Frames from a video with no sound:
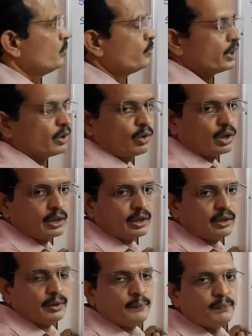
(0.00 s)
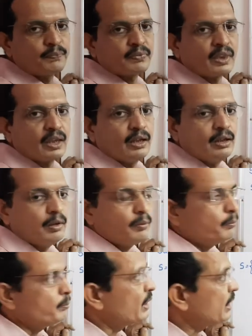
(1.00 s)
we got the
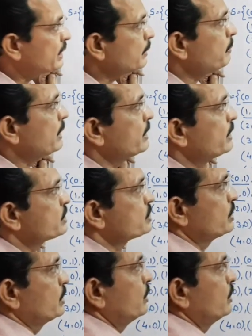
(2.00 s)
multiplication